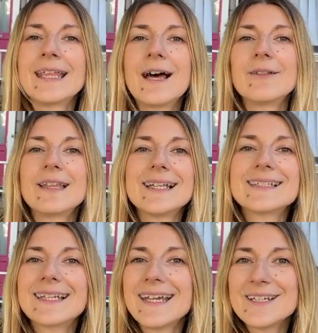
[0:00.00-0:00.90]
Now
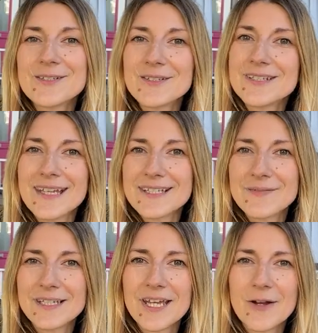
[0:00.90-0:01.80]
let's get into today's
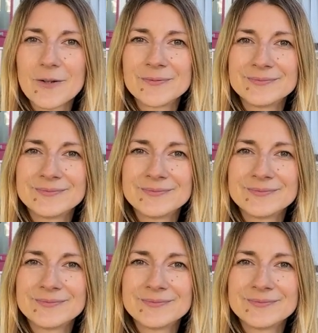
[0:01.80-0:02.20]
video.